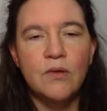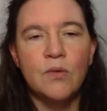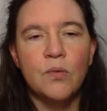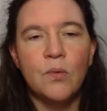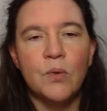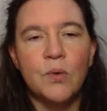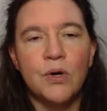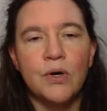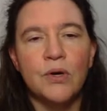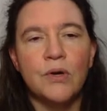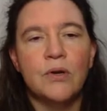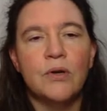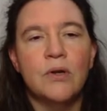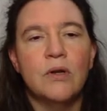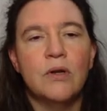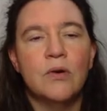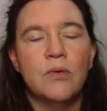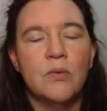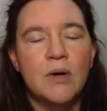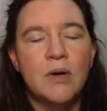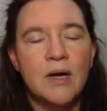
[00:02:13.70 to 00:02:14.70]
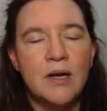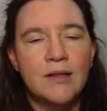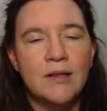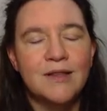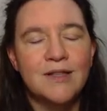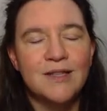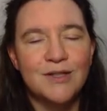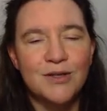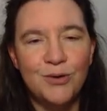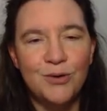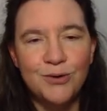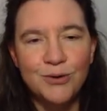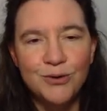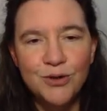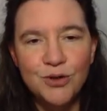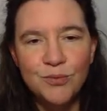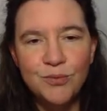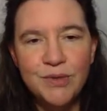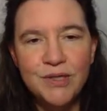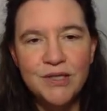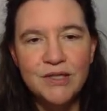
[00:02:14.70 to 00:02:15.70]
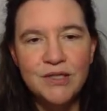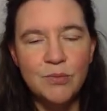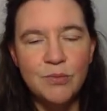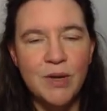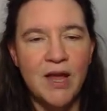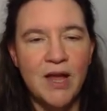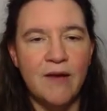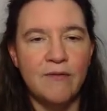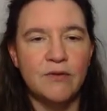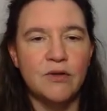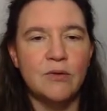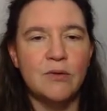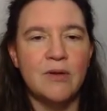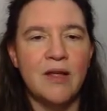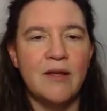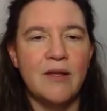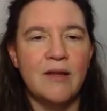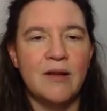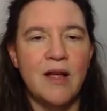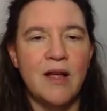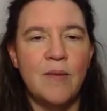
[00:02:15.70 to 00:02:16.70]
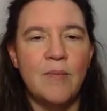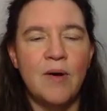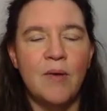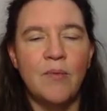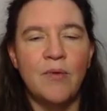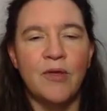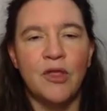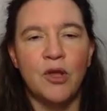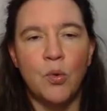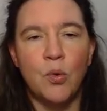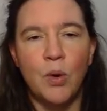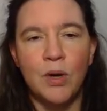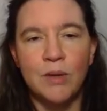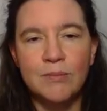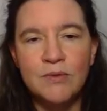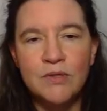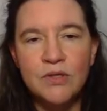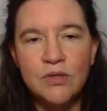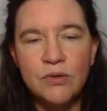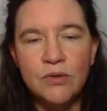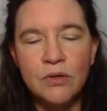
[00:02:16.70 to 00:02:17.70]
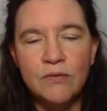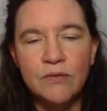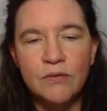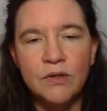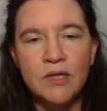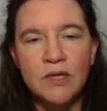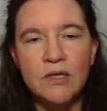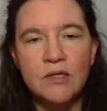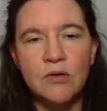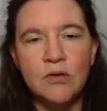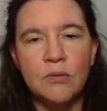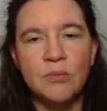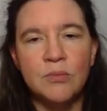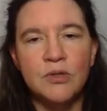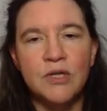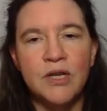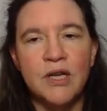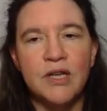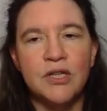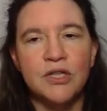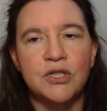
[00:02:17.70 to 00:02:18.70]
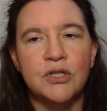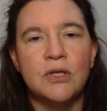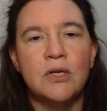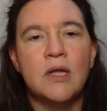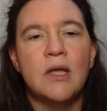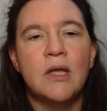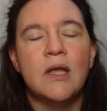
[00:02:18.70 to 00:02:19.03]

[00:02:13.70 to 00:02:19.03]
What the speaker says: where, well, this also means we have to come up with a quantum server for this computation,